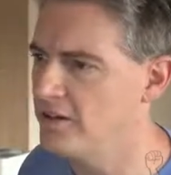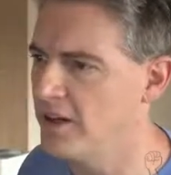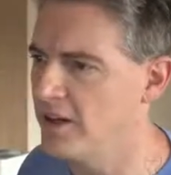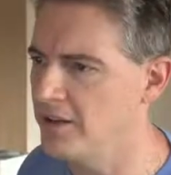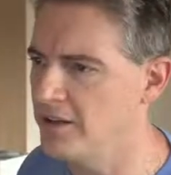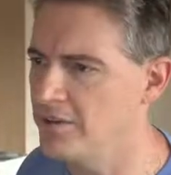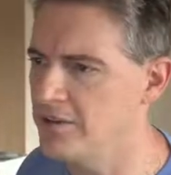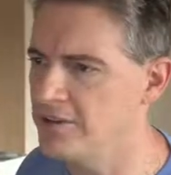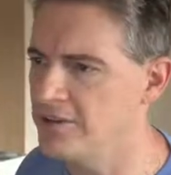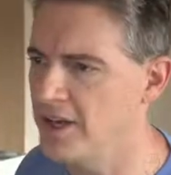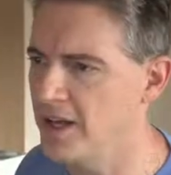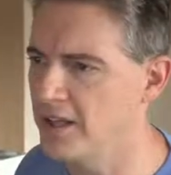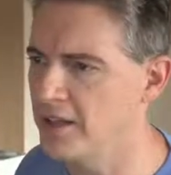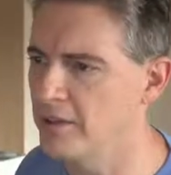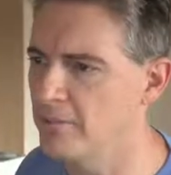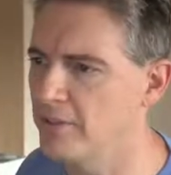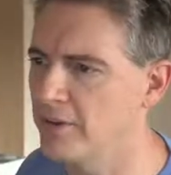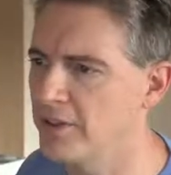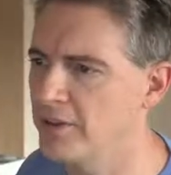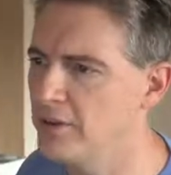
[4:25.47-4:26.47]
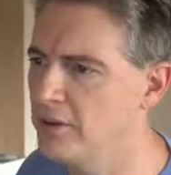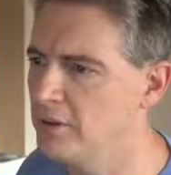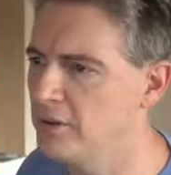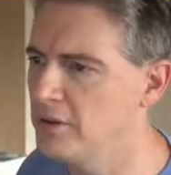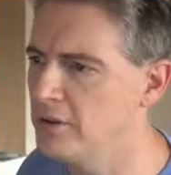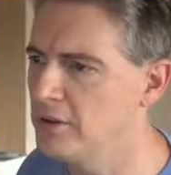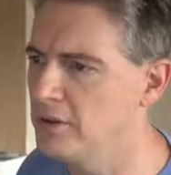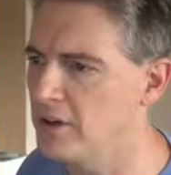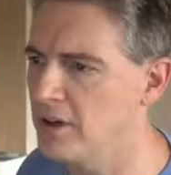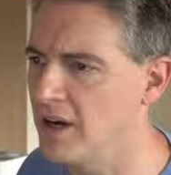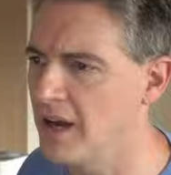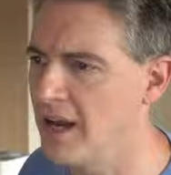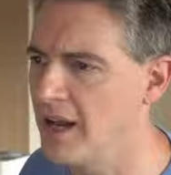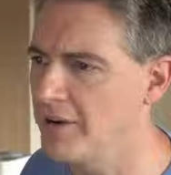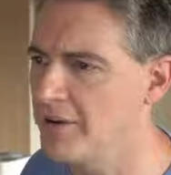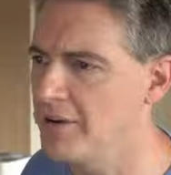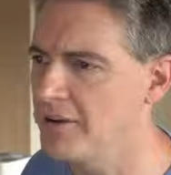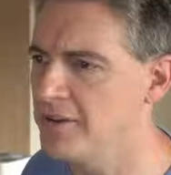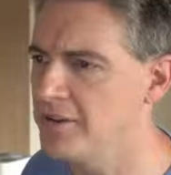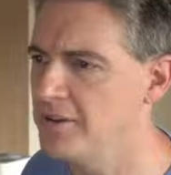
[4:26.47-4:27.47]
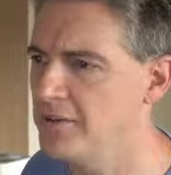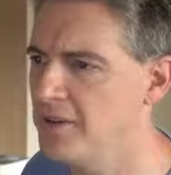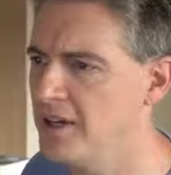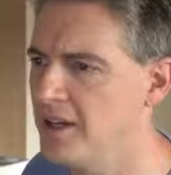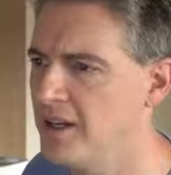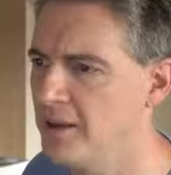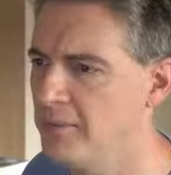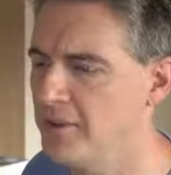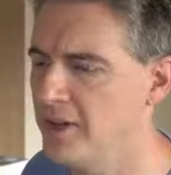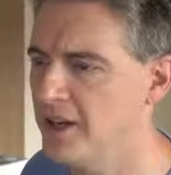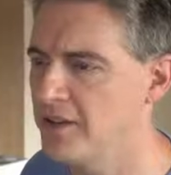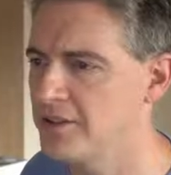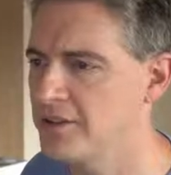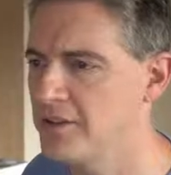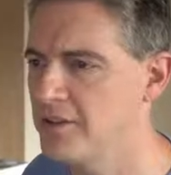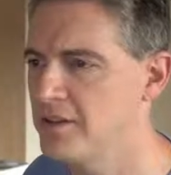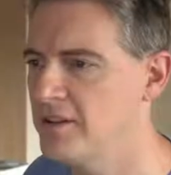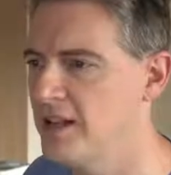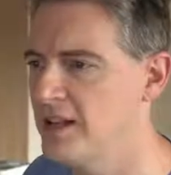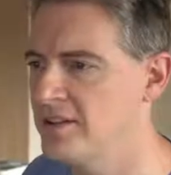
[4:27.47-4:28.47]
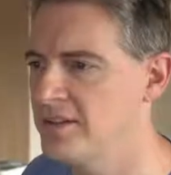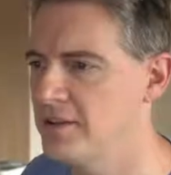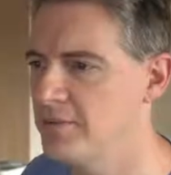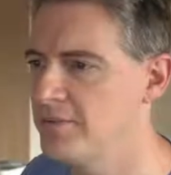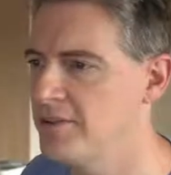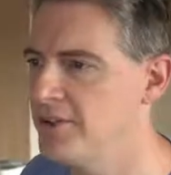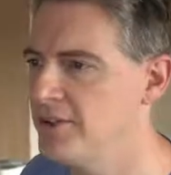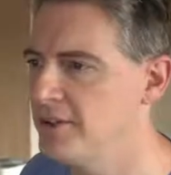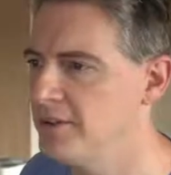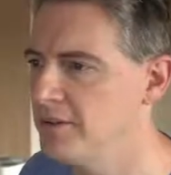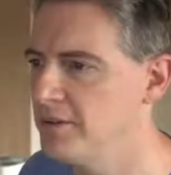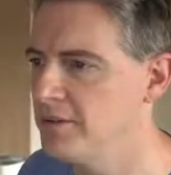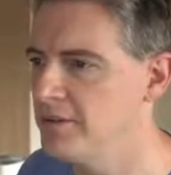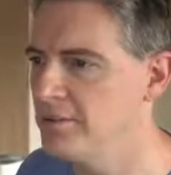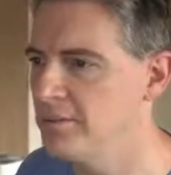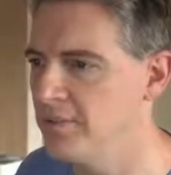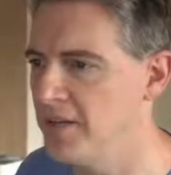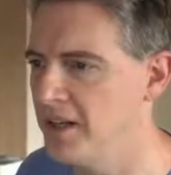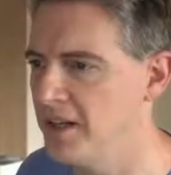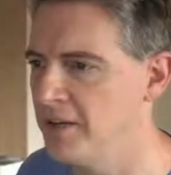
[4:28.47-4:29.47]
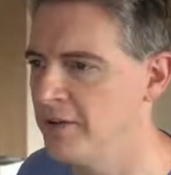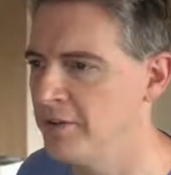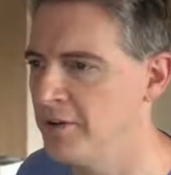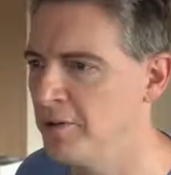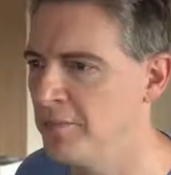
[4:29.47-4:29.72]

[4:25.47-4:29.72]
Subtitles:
or not you sign in with Google or how you do it, I'm not sure. That's up to you. Many of